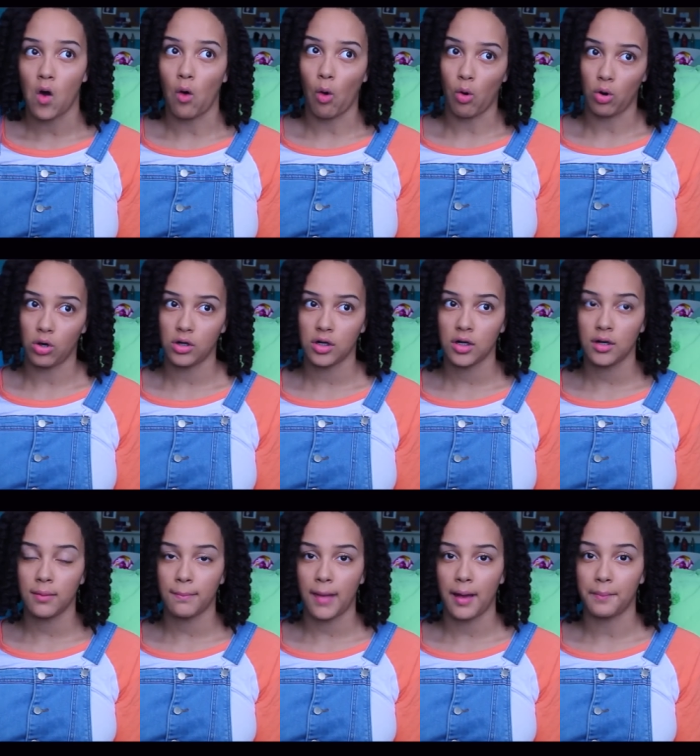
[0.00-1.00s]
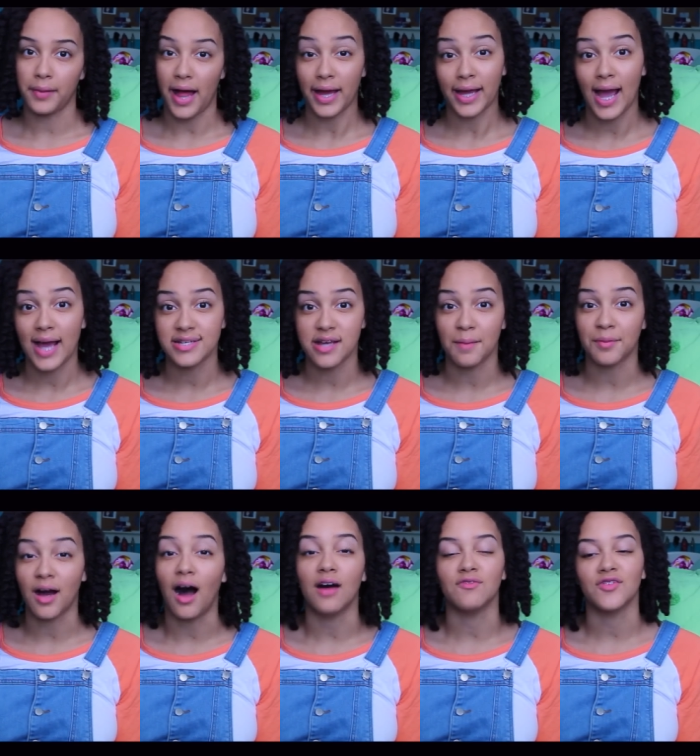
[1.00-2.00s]
or my black high top
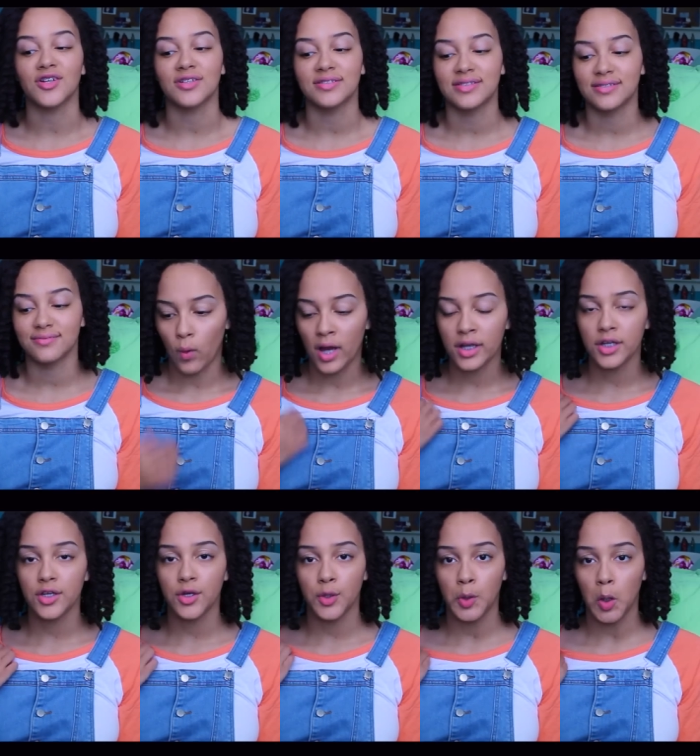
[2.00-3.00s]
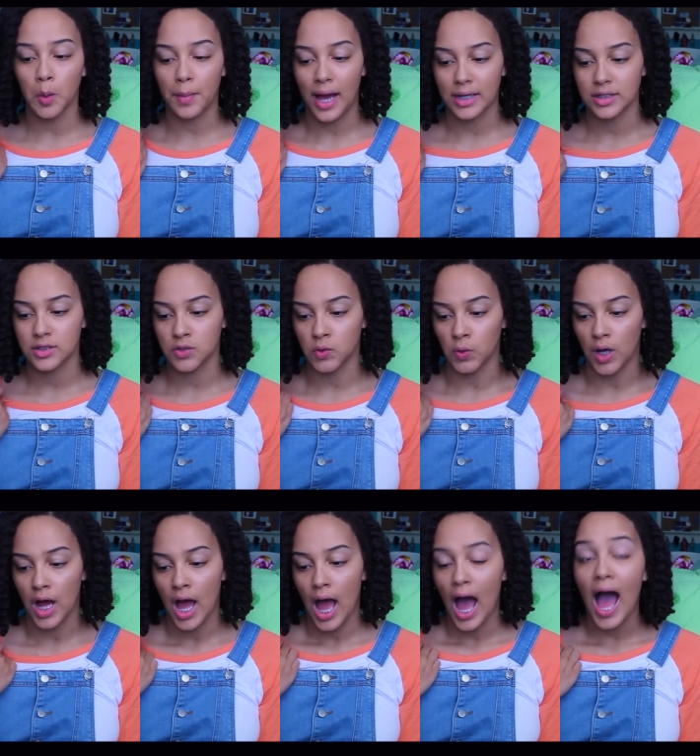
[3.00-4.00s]
Converse. When do you go back to
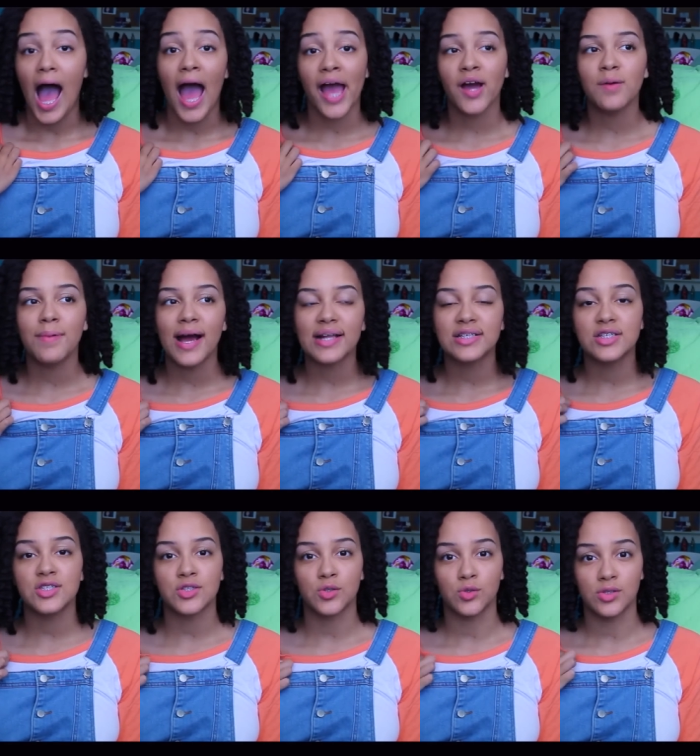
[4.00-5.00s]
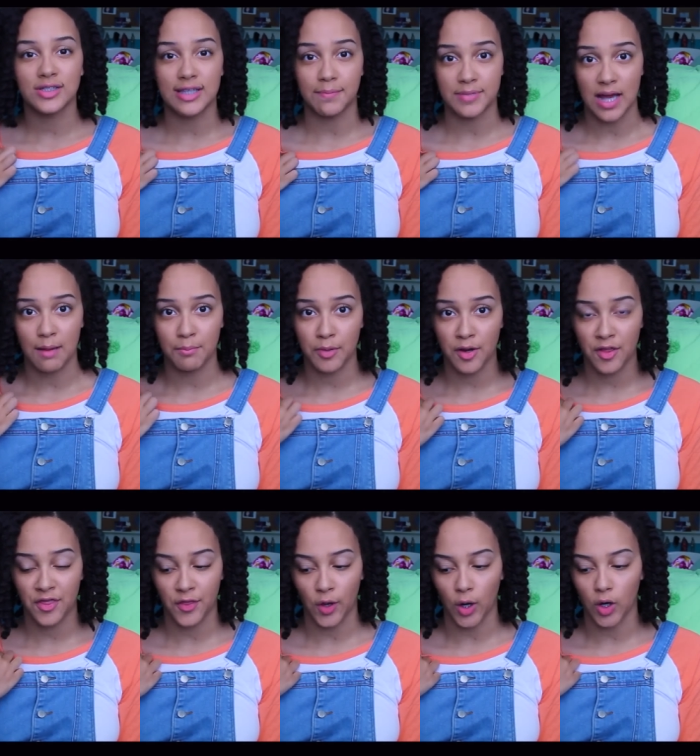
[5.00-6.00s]
school? I go back to school September
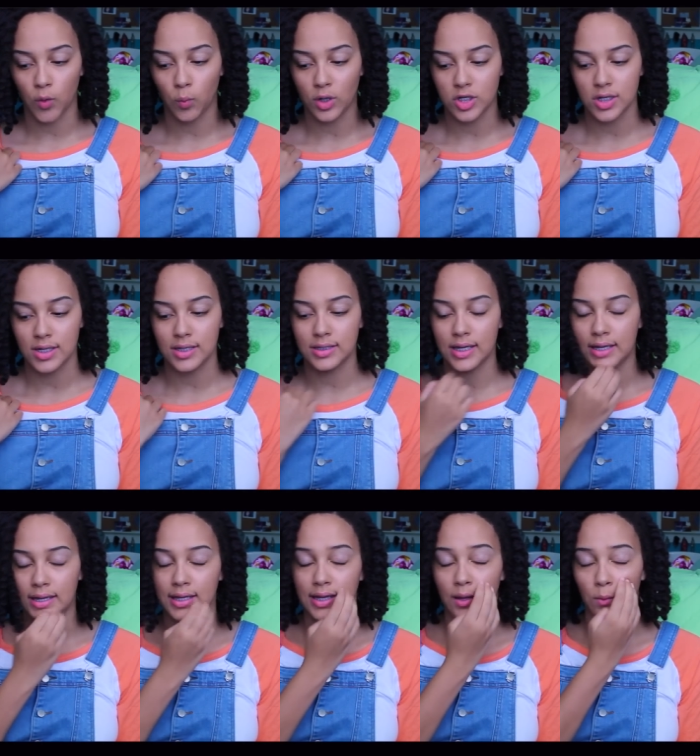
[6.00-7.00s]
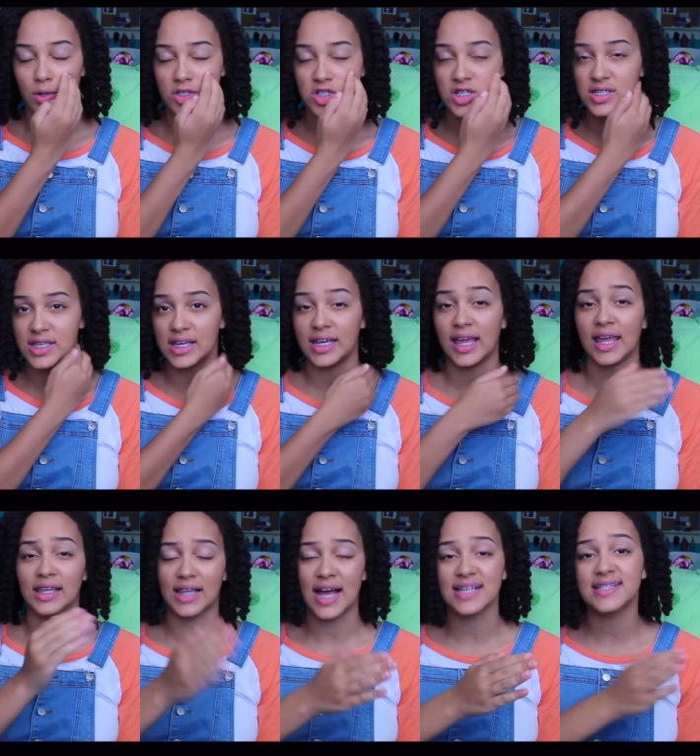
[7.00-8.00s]
3rd, which is which is
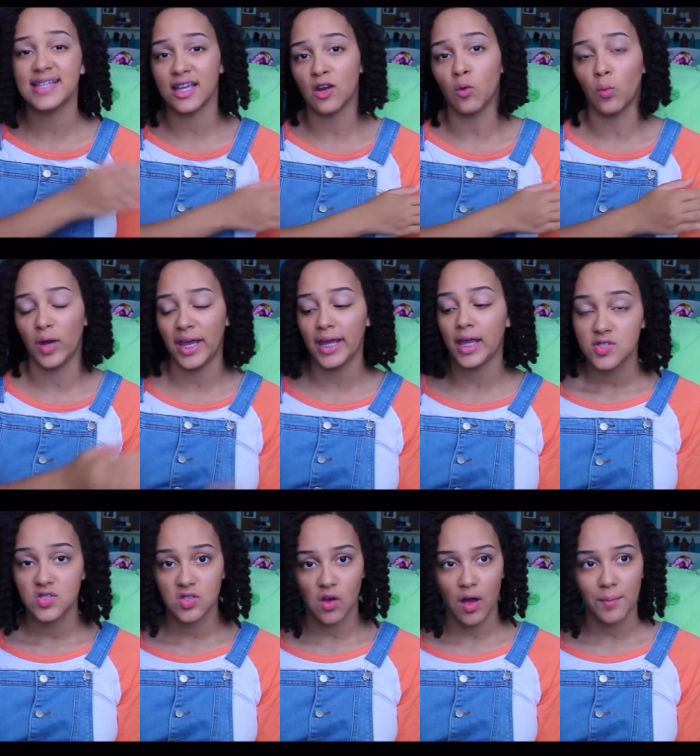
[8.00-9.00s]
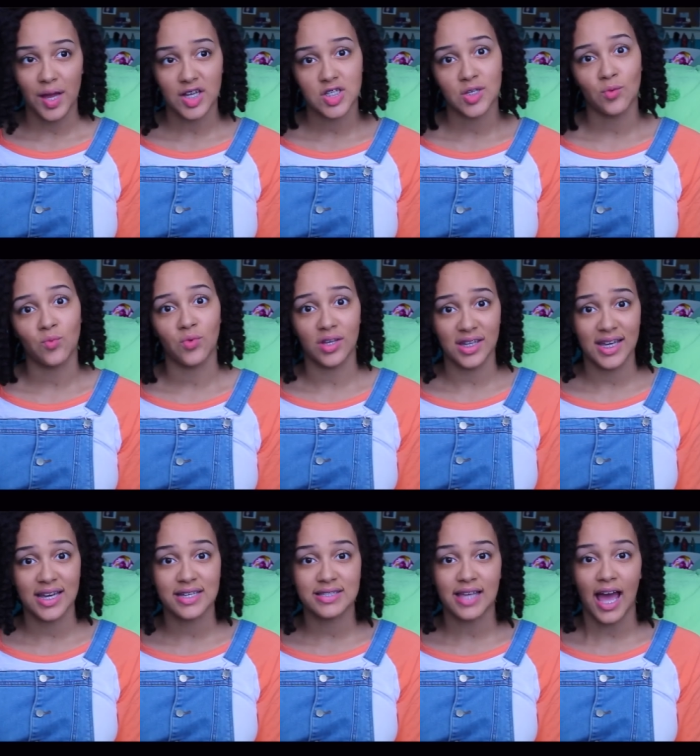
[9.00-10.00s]
in less than a week. So I'm actually really
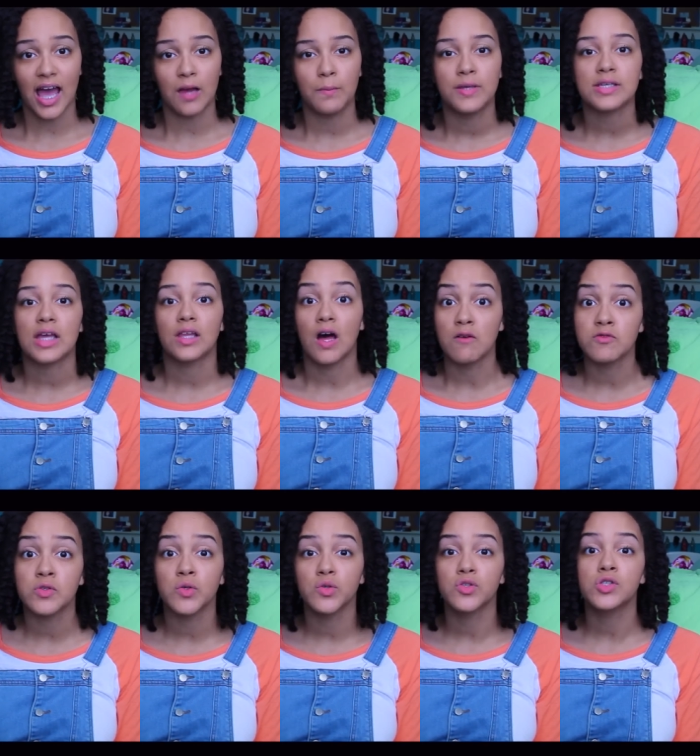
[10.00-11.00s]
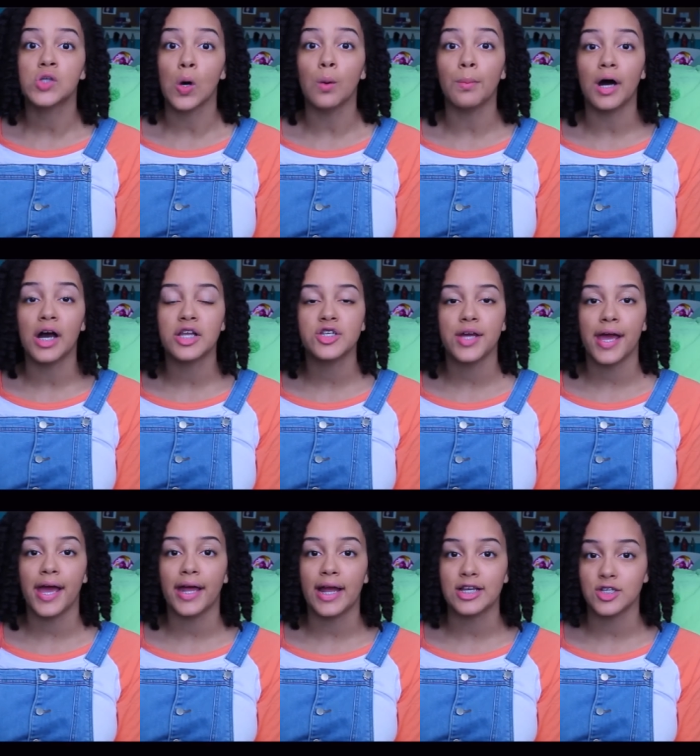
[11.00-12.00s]
excited. I love school so
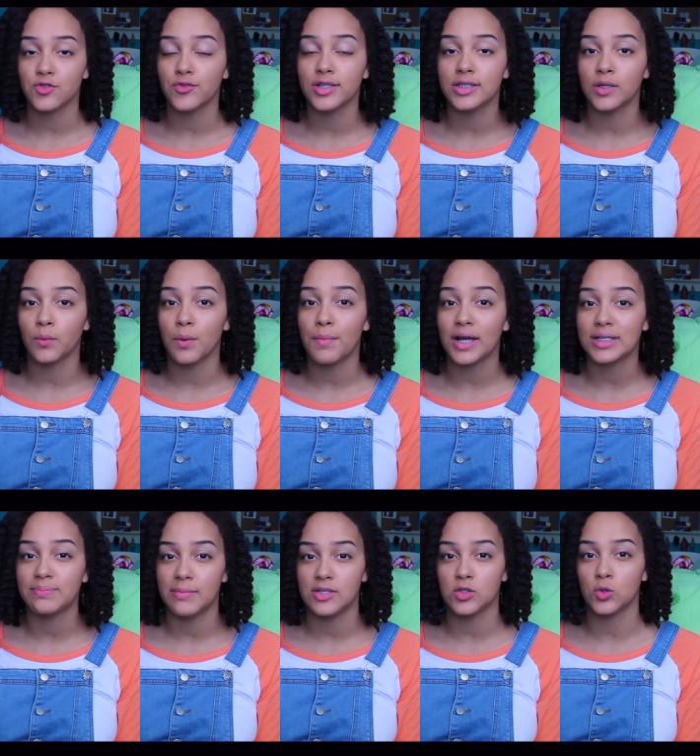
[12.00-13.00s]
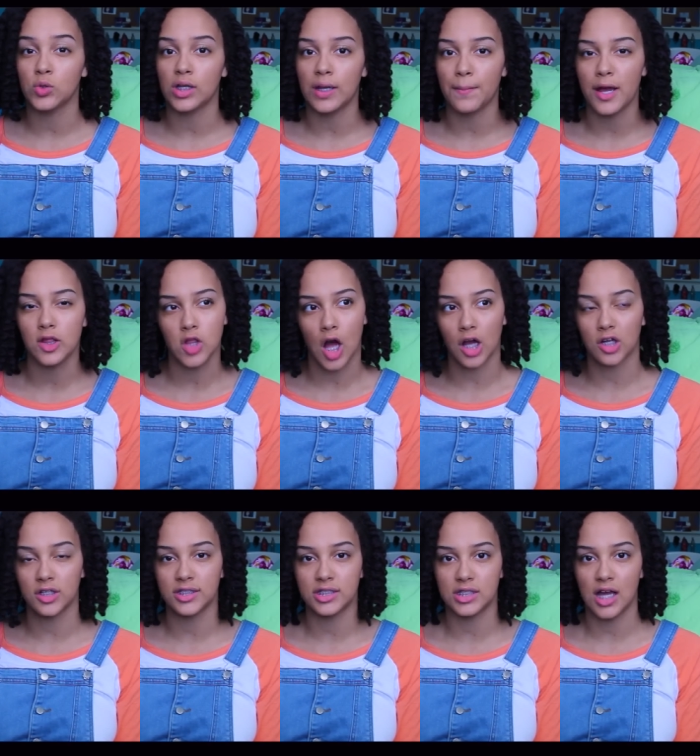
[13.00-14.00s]
much, and I just recently went back to my school to get my
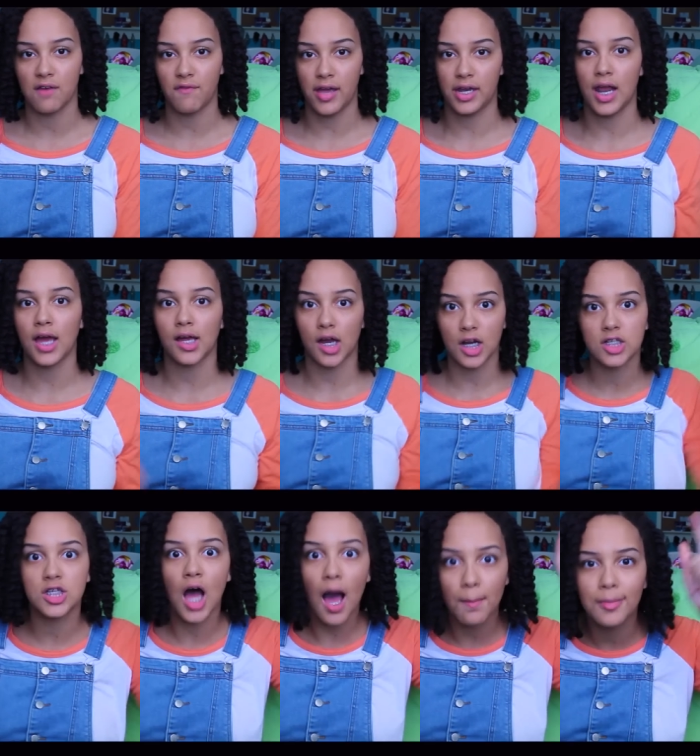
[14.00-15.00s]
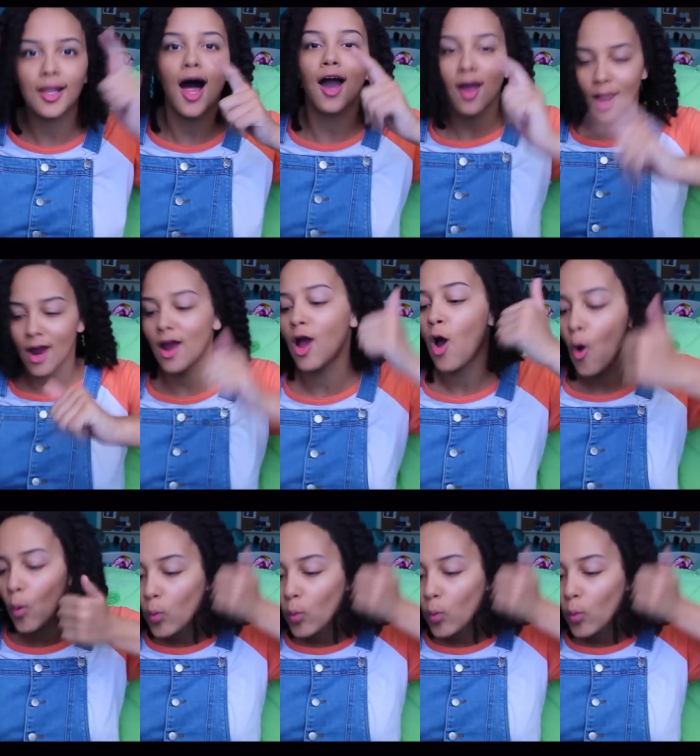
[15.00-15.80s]
locker and stuff, and I got a top locker.